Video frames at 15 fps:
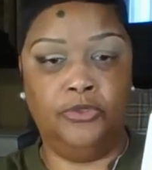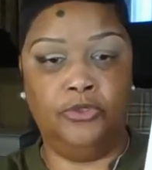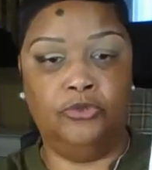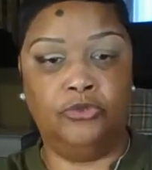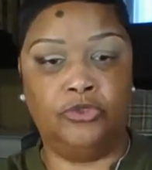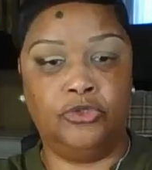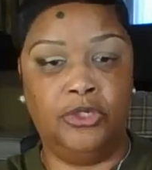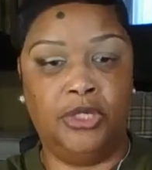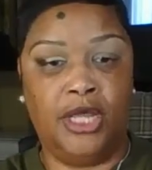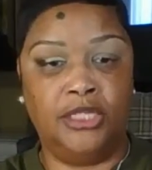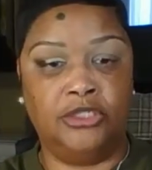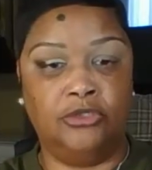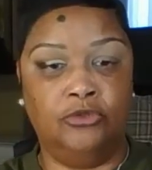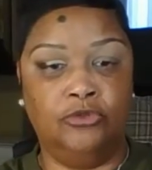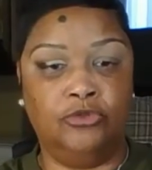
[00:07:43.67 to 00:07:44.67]

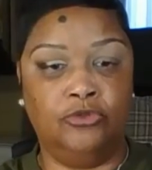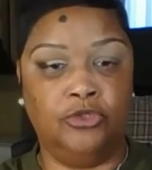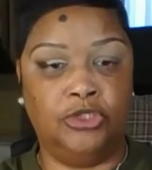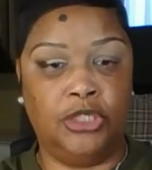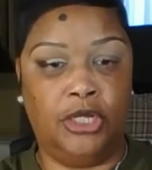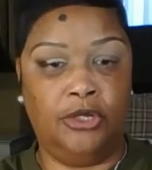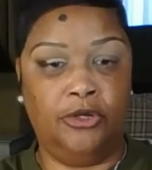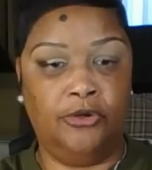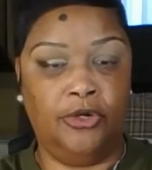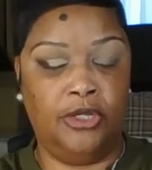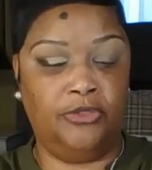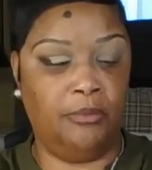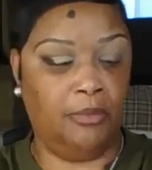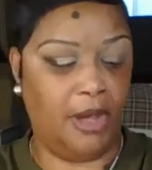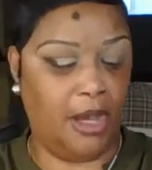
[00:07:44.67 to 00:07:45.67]
nice neutral shade here
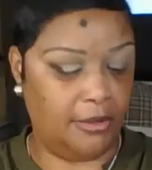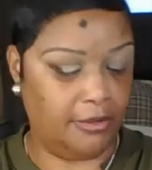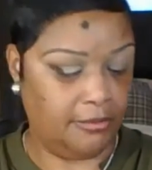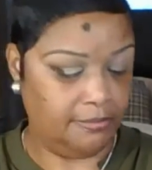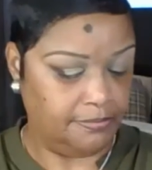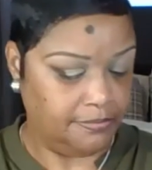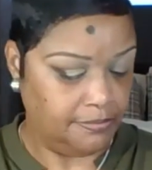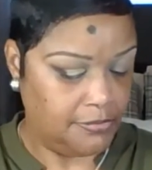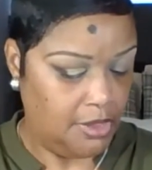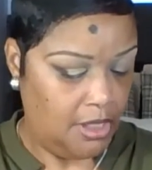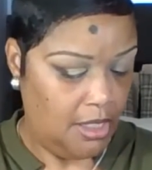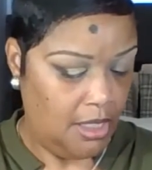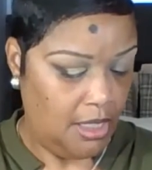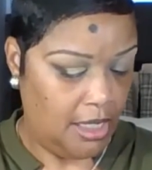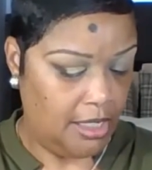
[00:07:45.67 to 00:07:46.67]
at the bottom,
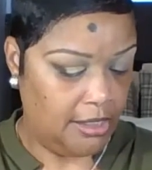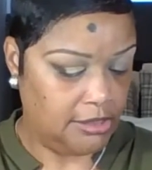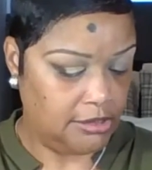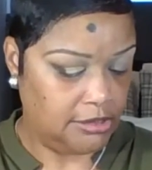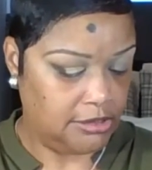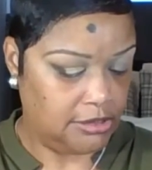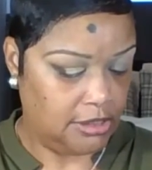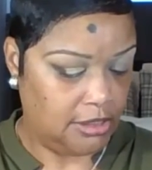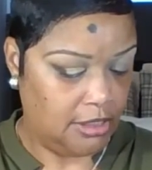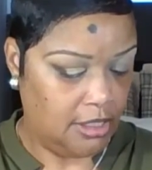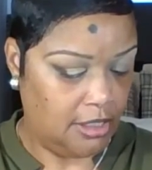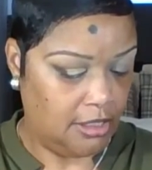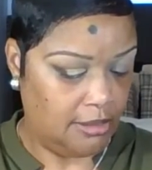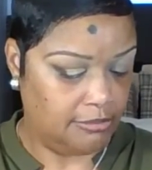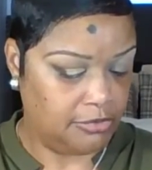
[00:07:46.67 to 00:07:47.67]
and this is the
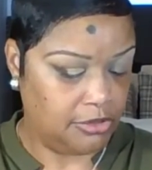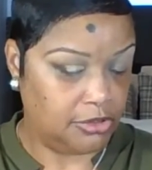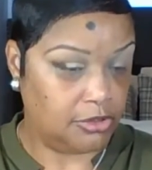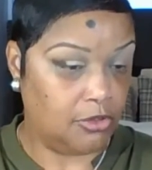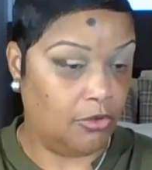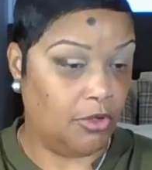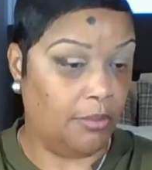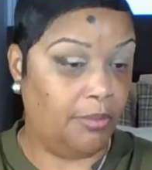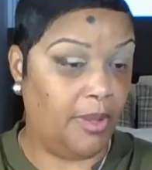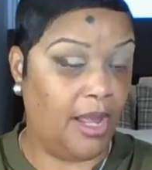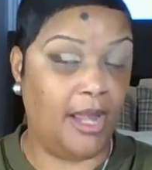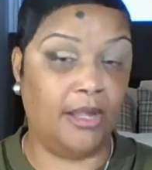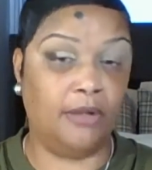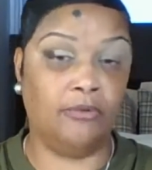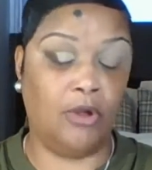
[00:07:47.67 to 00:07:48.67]
color I'm just going to
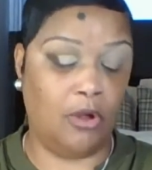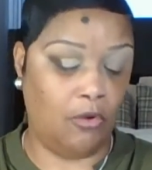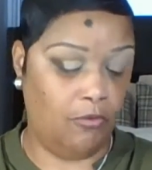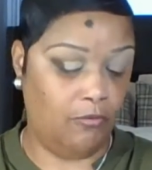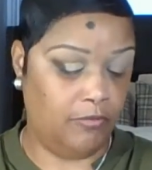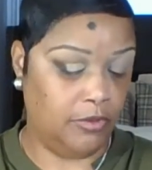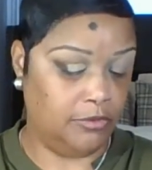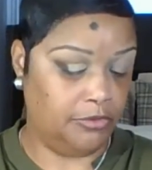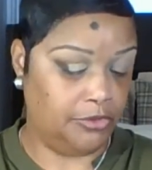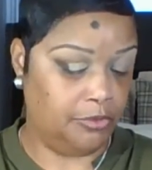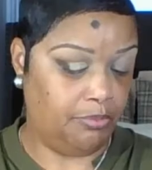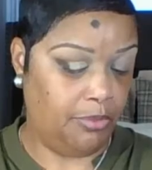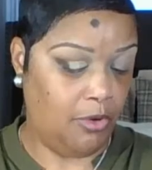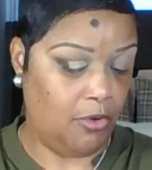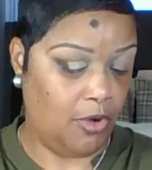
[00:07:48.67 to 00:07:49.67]
pack over
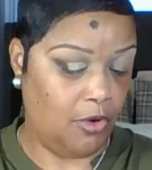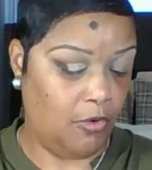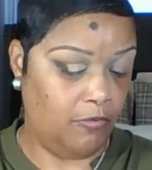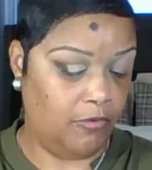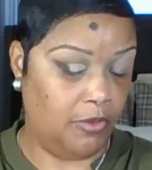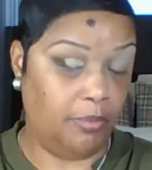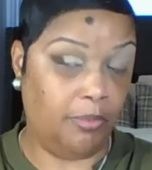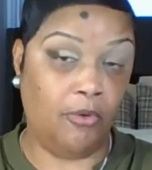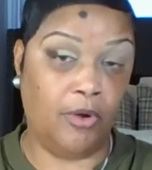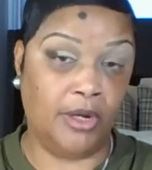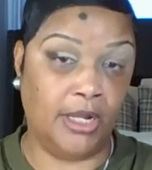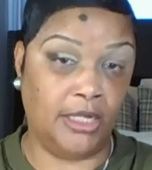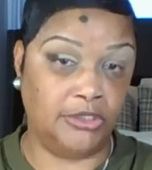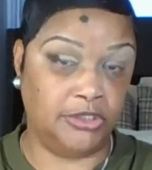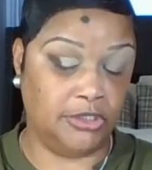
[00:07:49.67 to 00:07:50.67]
the
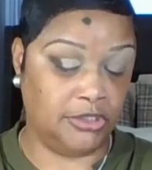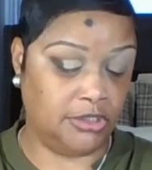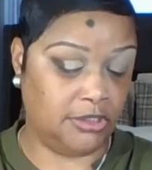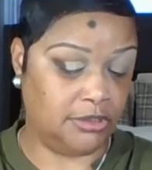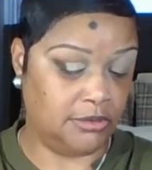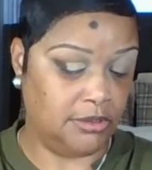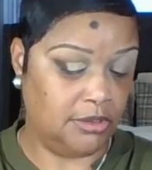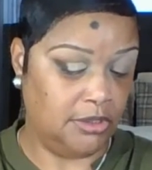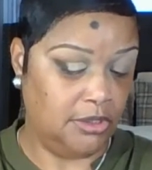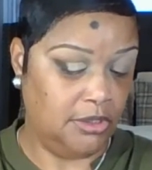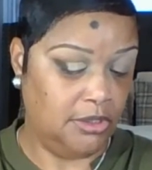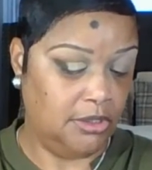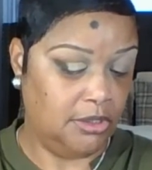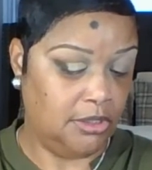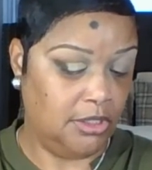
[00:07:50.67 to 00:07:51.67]
part I just
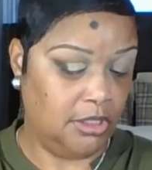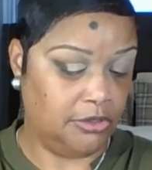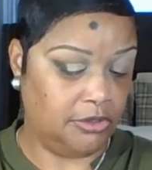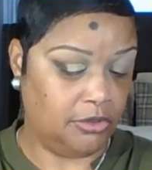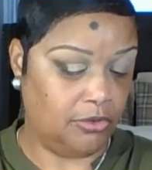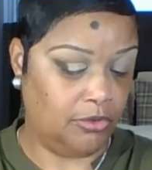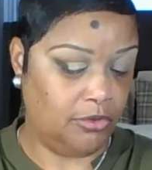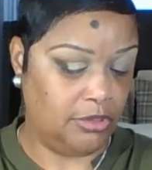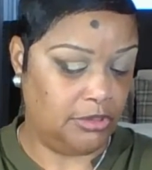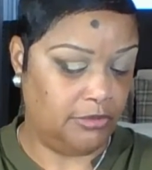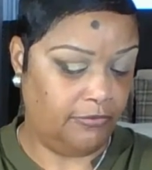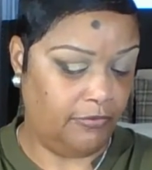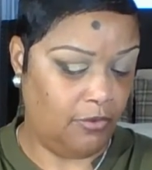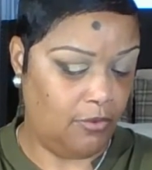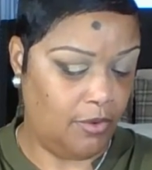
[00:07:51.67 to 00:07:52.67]
cut the
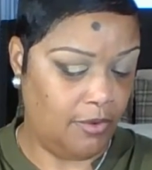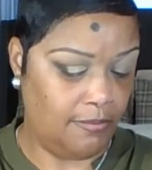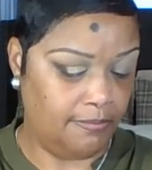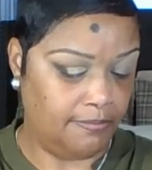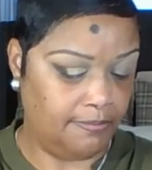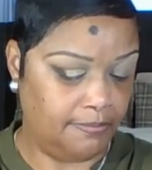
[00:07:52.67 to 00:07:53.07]
crease for.